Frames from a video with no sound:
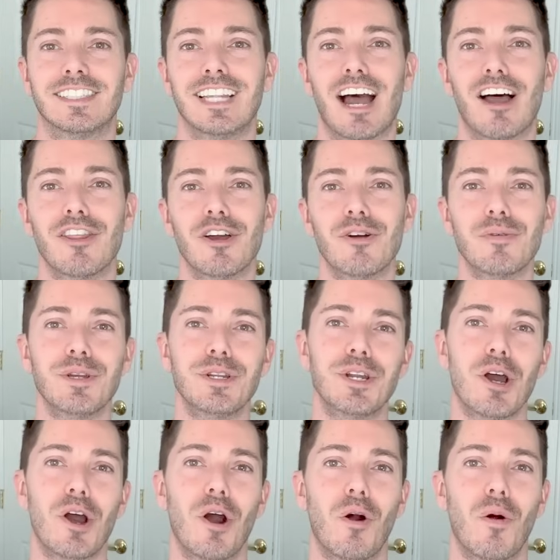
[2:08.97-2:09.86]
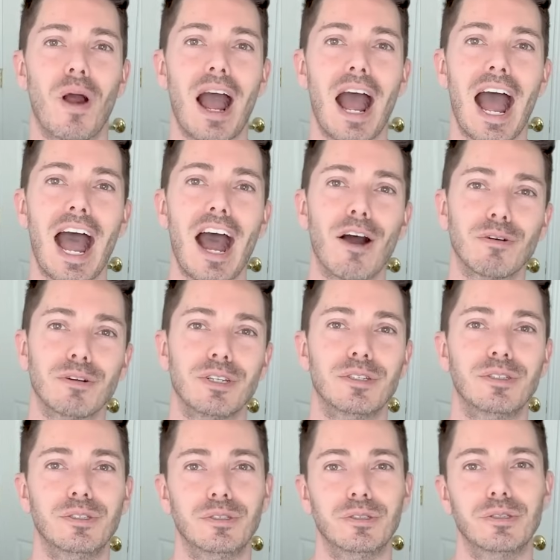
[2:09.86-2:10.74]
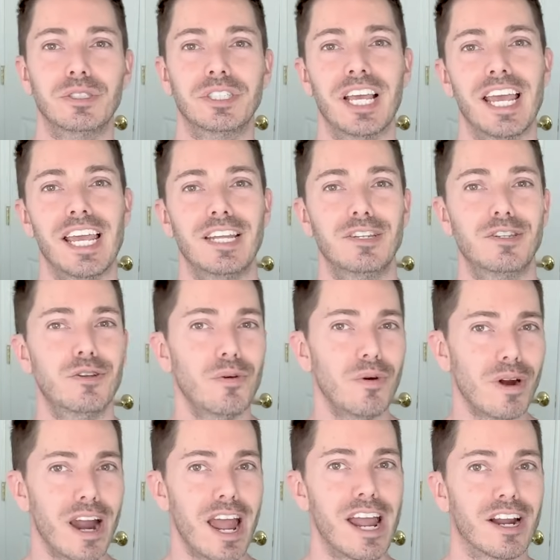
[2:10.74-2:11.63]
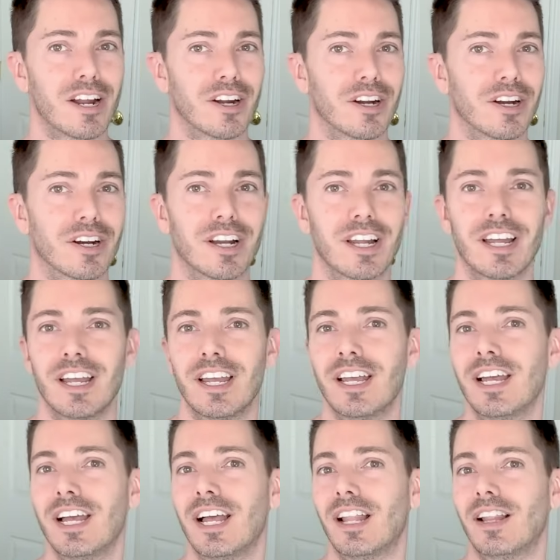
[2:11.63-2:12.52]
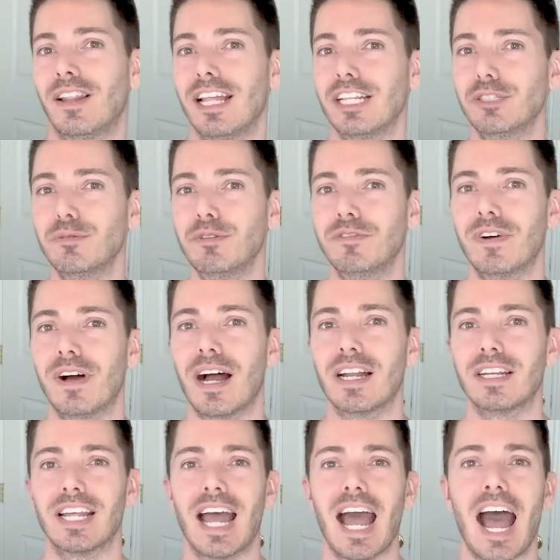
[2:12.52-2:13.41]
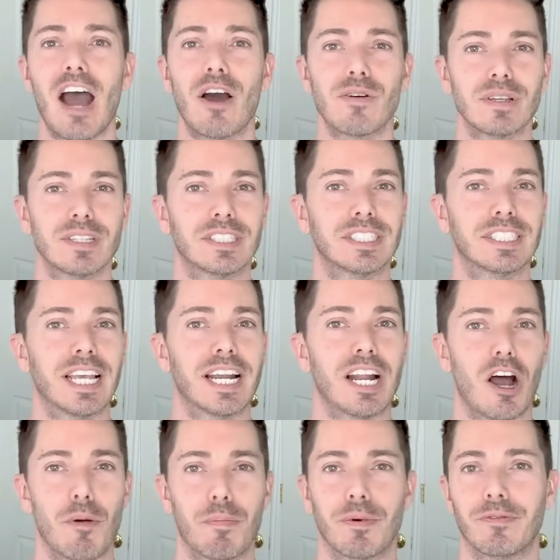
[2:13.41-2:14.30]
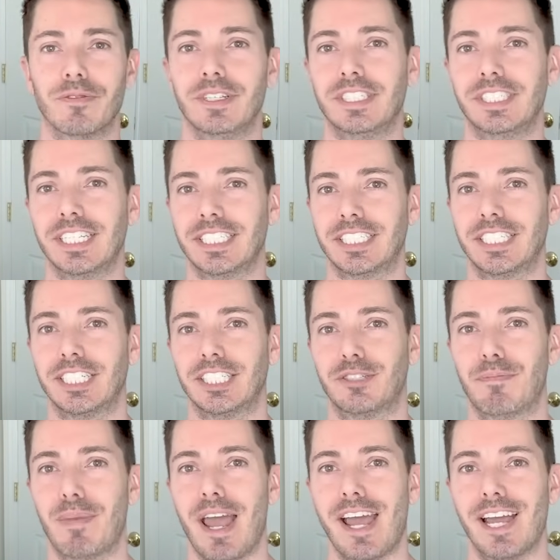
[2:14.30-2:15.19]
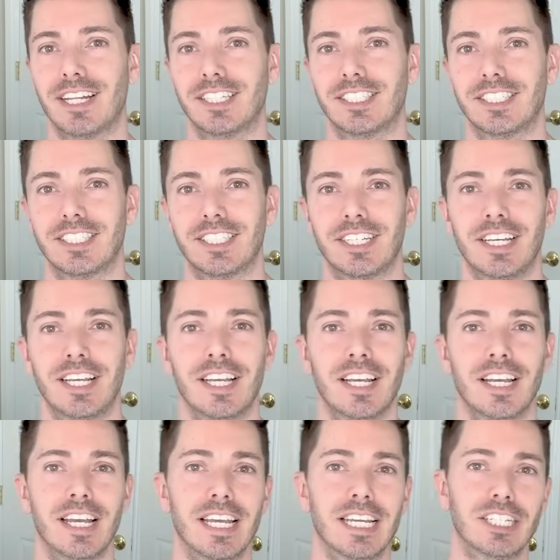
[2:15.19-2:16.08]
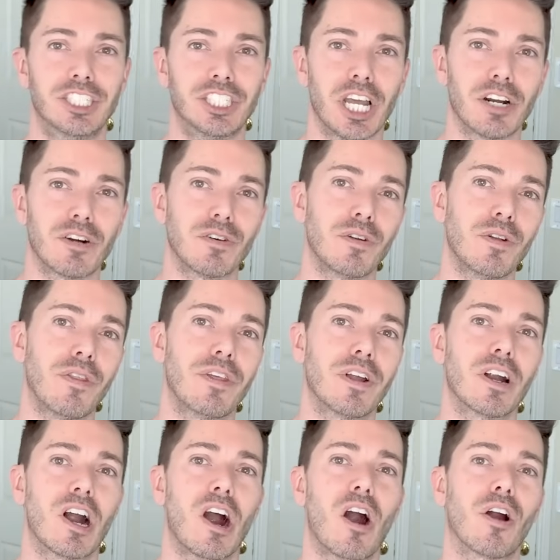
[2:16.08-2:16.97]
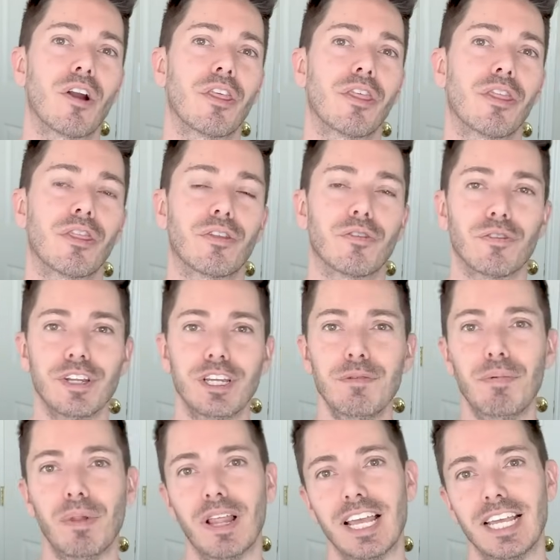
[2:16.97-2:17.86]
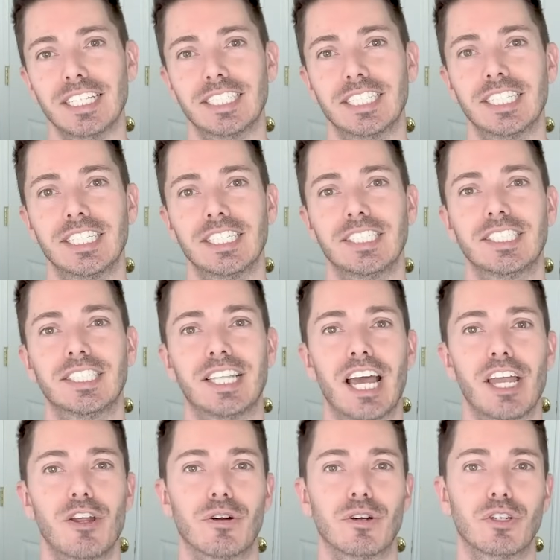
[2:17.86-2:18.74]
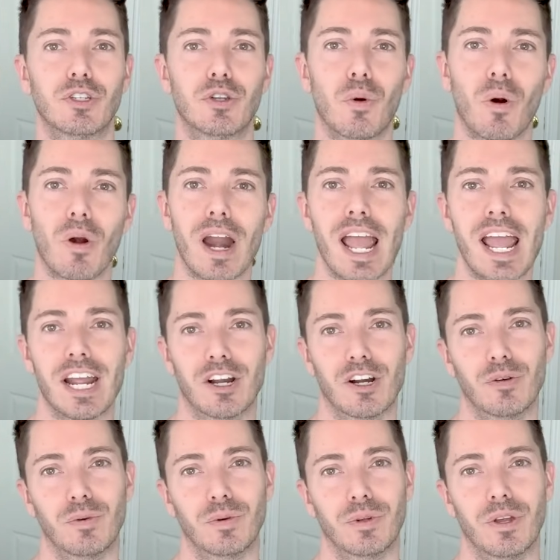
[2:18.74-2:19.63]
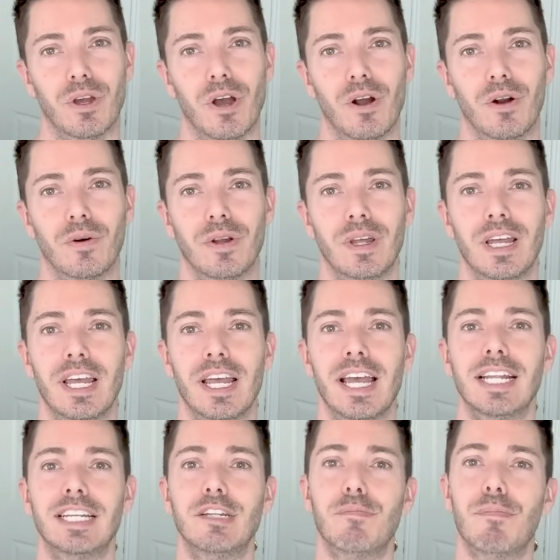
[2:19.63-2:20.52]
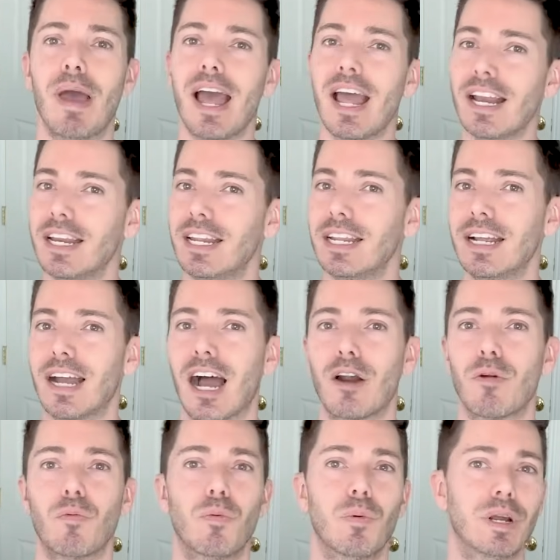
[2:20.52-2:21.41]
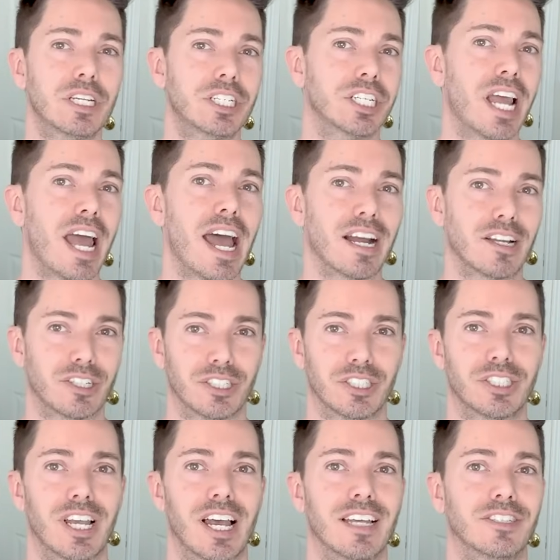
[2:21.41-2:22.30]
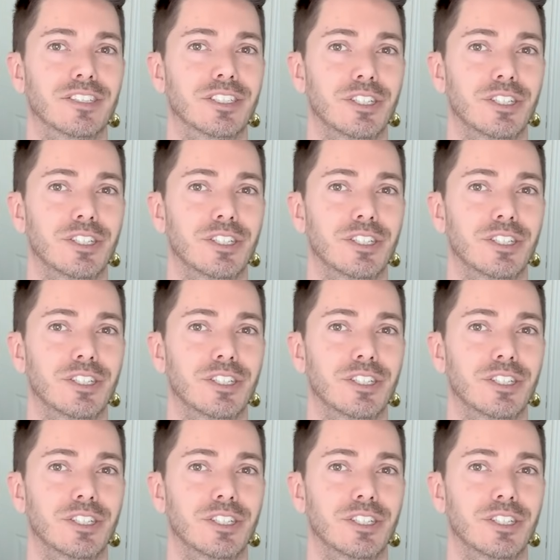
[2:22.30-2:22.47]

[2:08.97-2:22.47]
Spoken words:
Now that we know how to use a door anchor, let's move on to how to set up resistance bands. In general, there are 3 places that your door anchor will go depending on which exercise you're